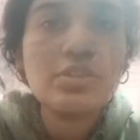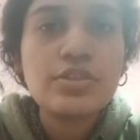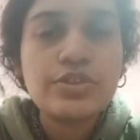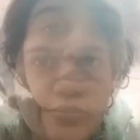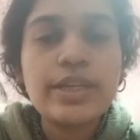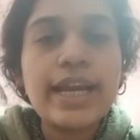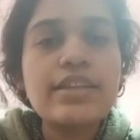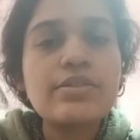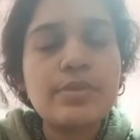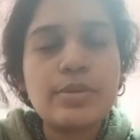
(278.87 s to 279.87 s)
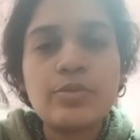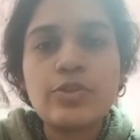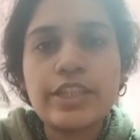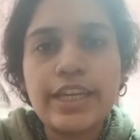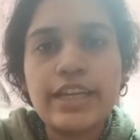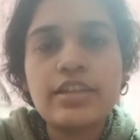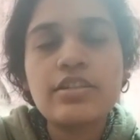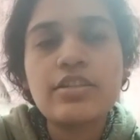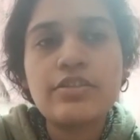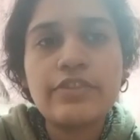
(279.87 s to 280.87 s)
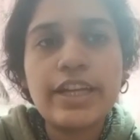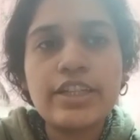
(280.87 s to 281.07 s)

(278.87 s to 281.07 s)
So, guys, one more thing when